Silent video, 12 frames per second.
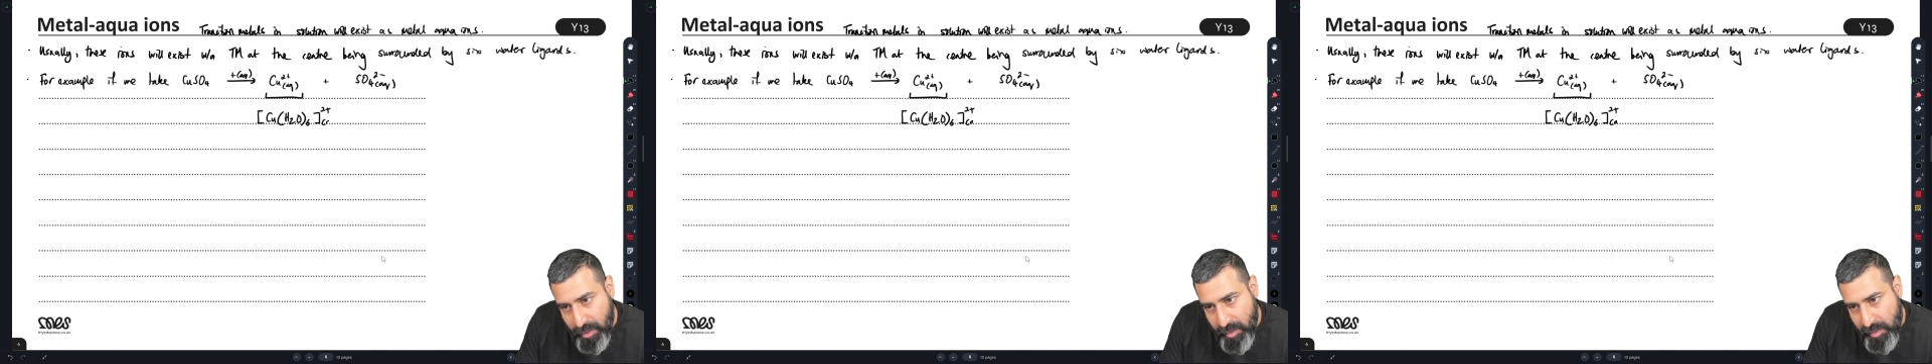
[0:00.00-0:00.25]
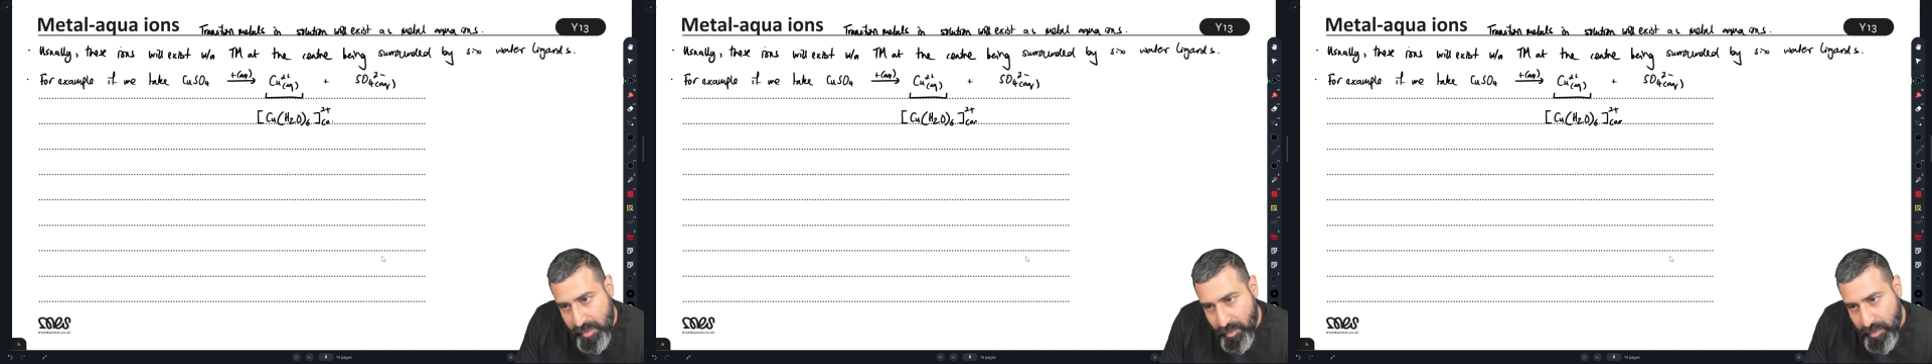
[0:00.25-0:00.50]

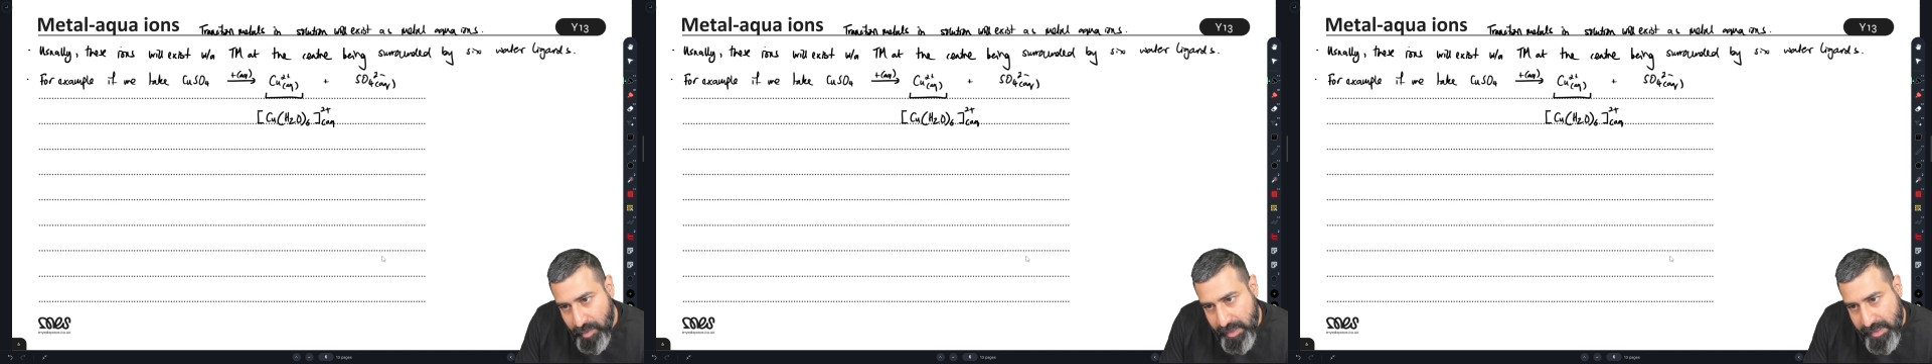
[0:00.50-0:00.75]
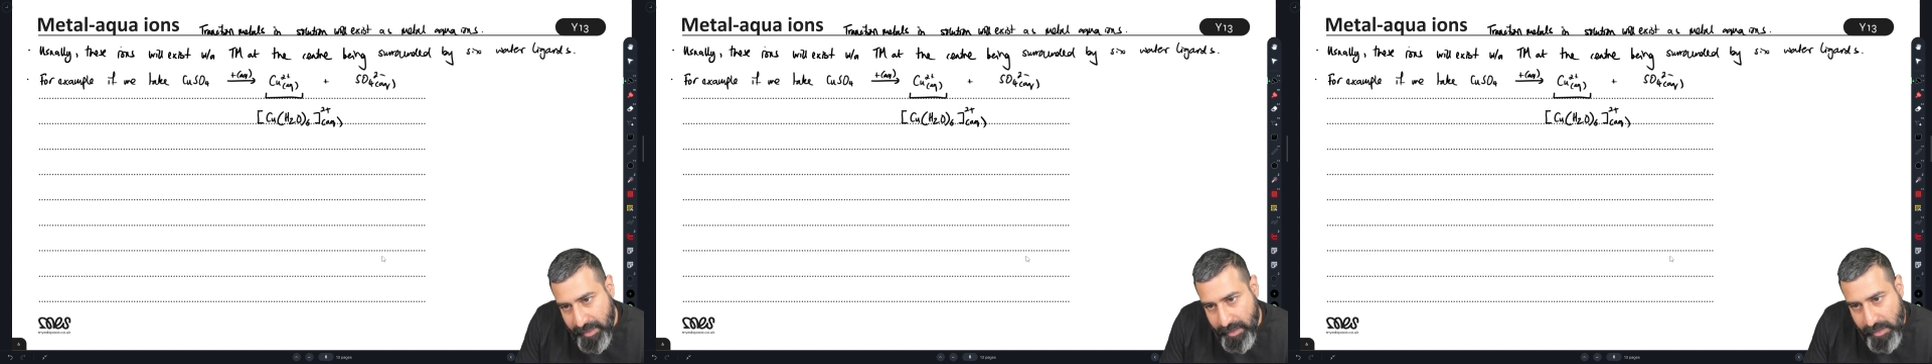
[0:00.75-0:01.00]
So
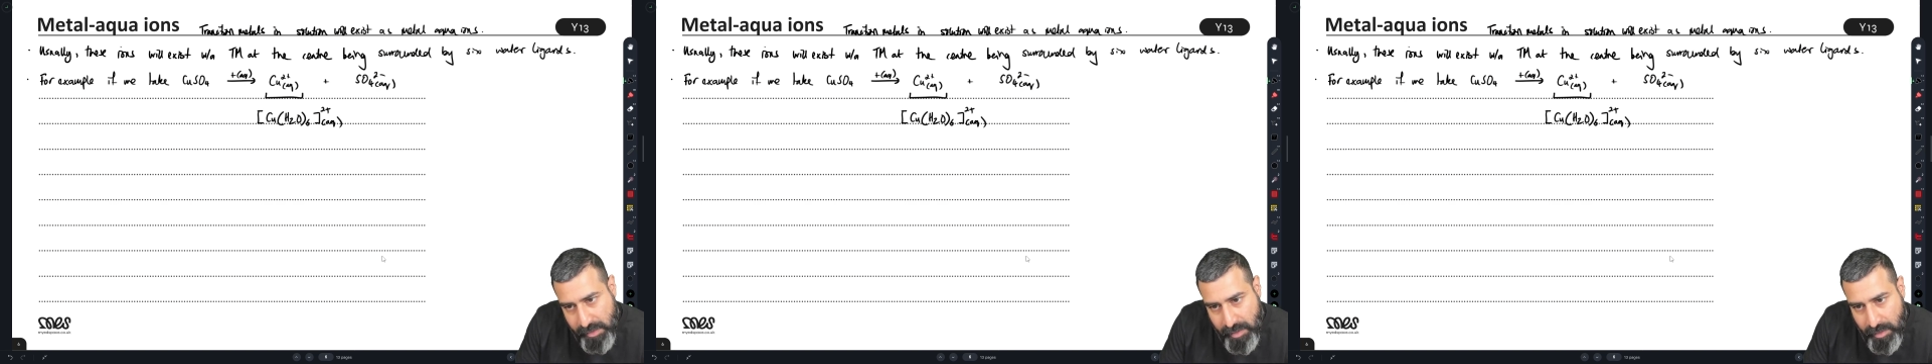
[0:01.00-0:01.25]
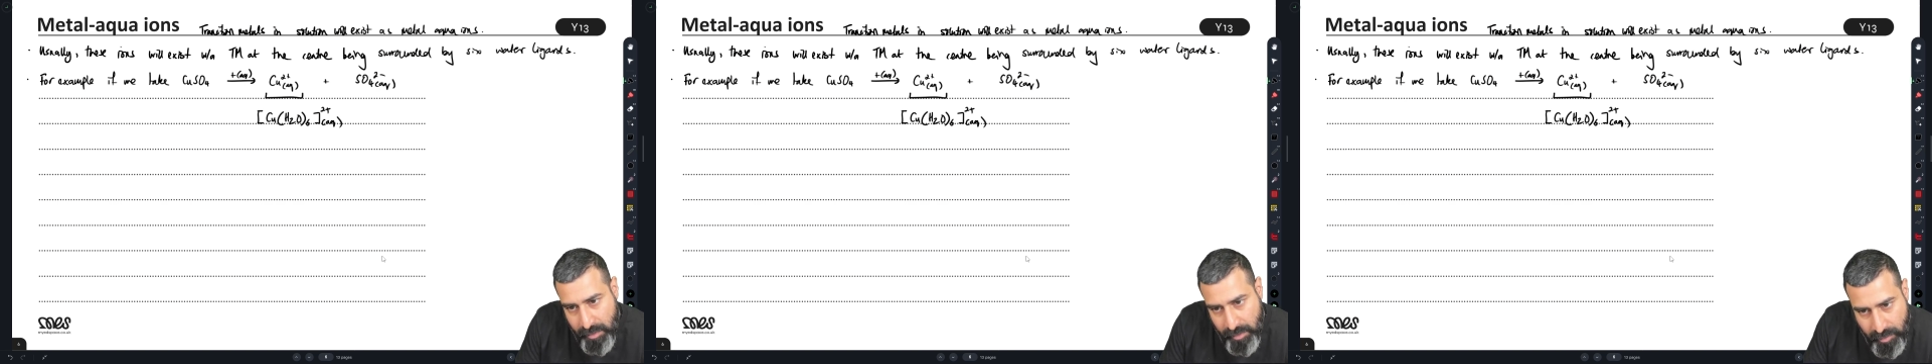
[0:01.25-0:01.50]
this is
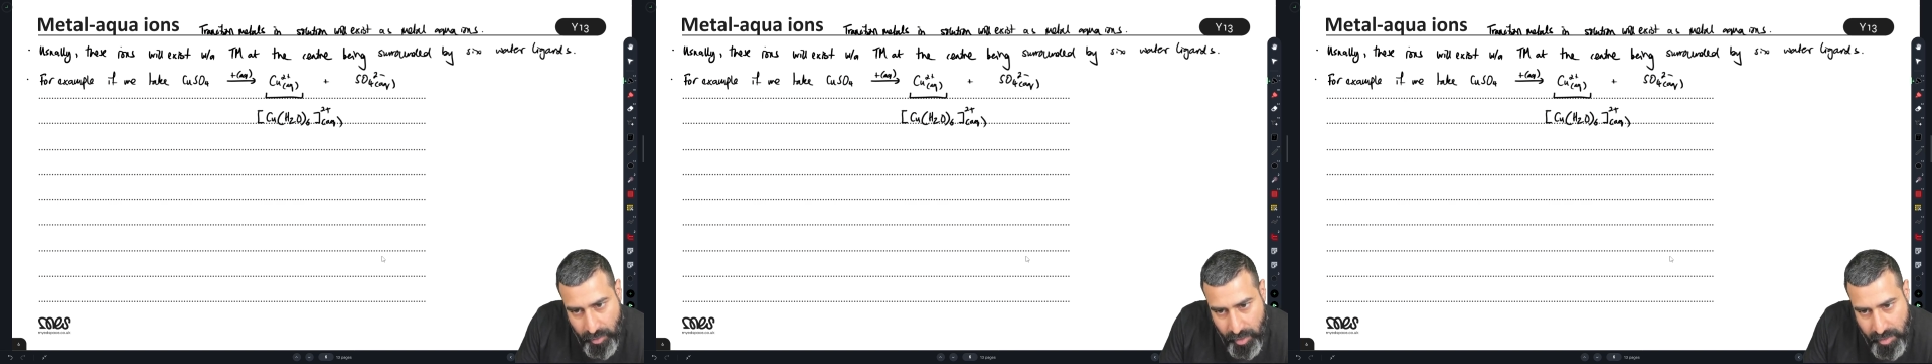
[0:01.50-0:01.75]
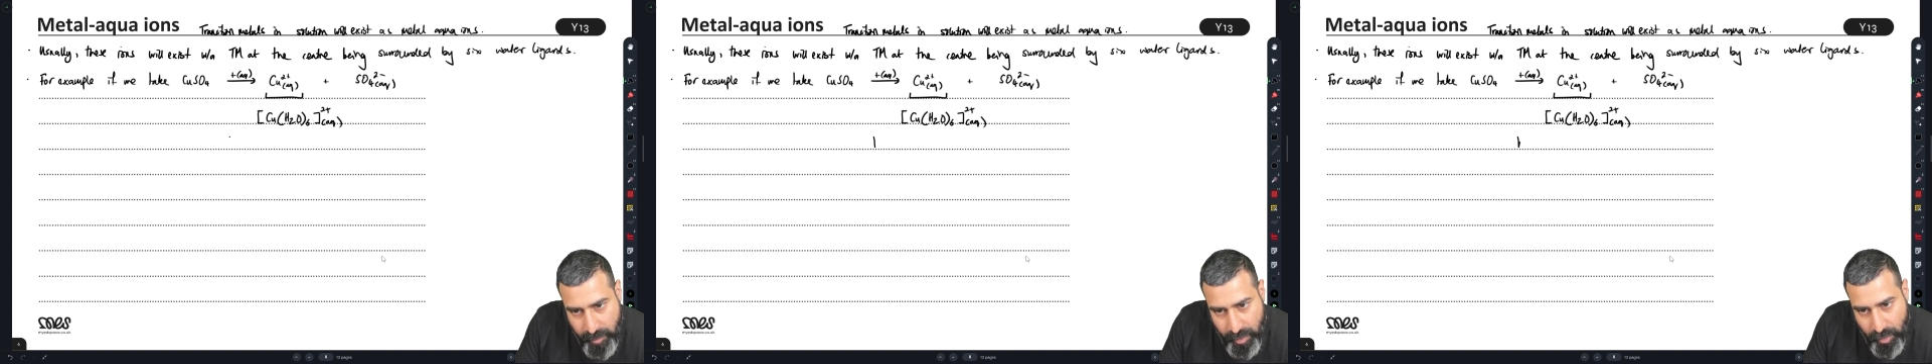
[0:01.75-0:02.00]
going
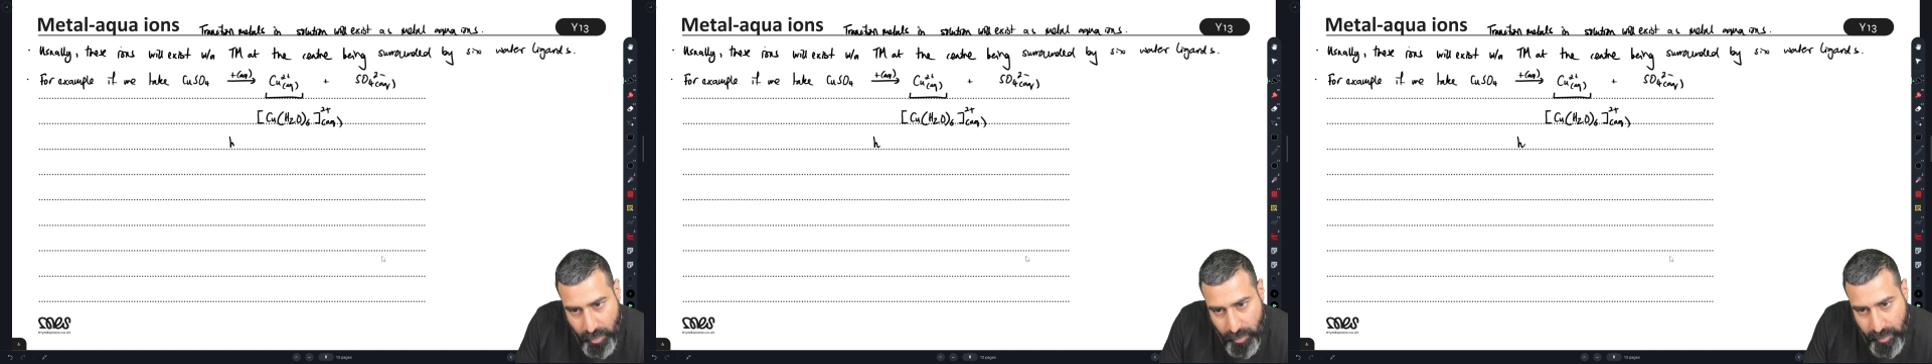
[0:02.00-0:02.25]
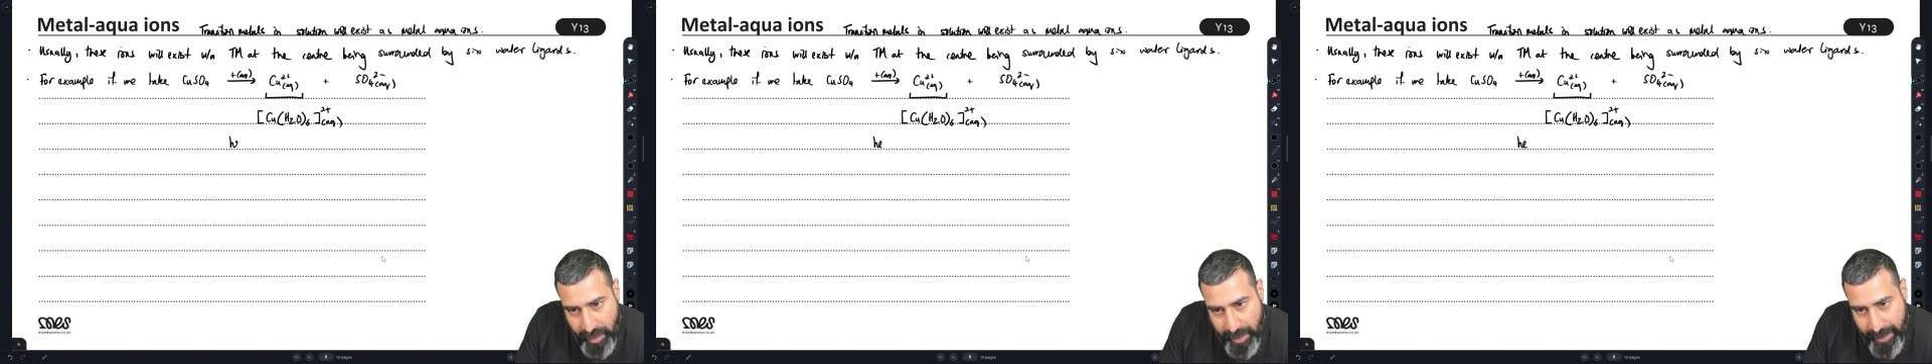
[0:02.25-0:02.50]
to be
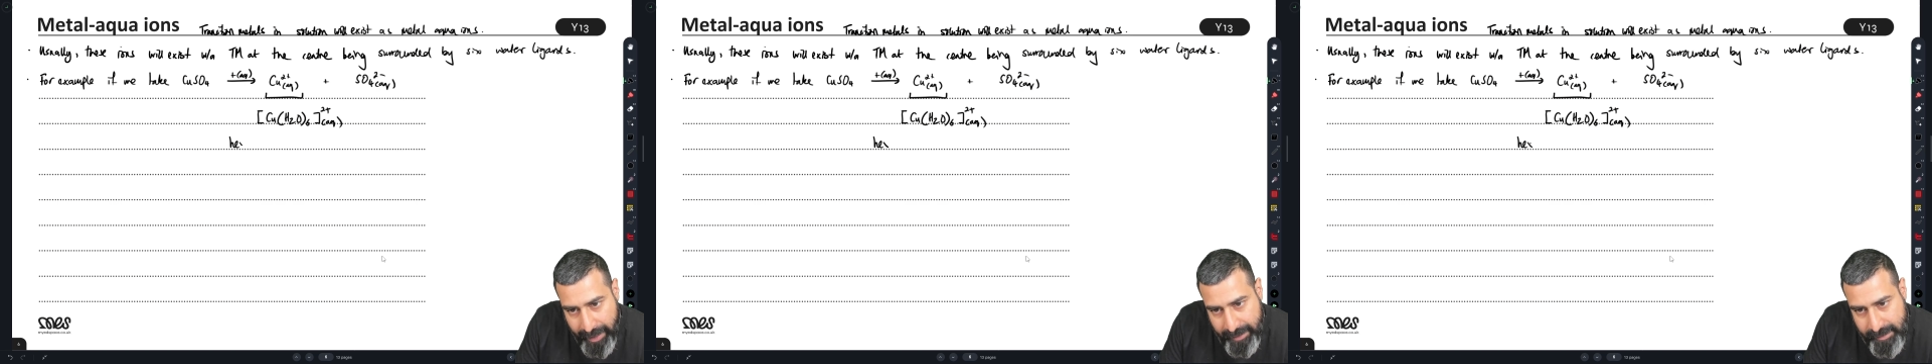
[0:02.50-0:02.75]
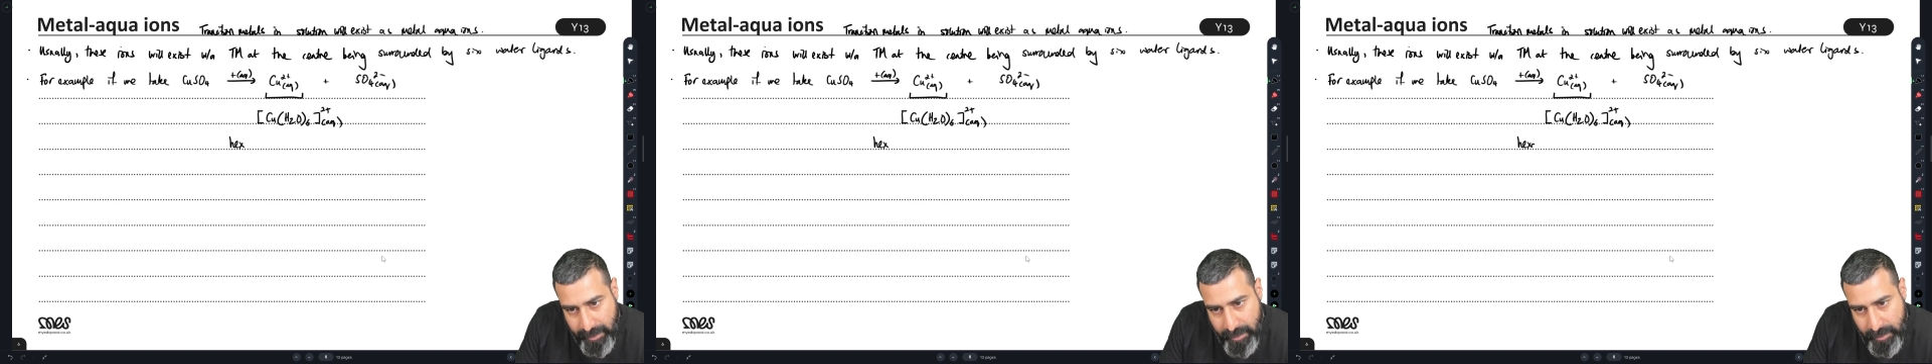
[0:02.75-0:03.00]
called
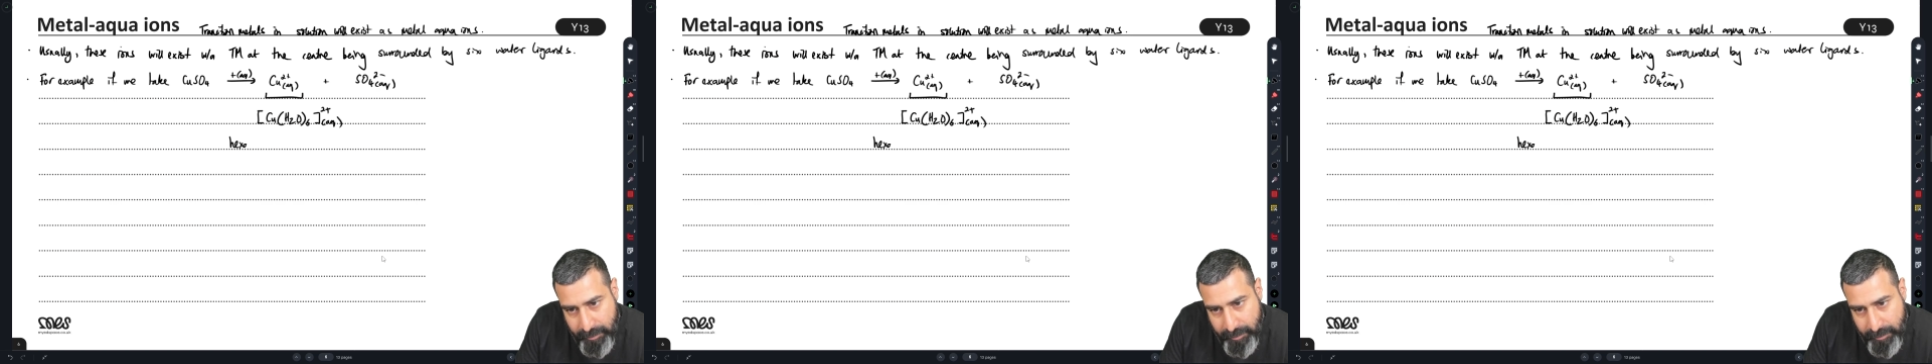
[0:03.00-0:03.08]
hexa,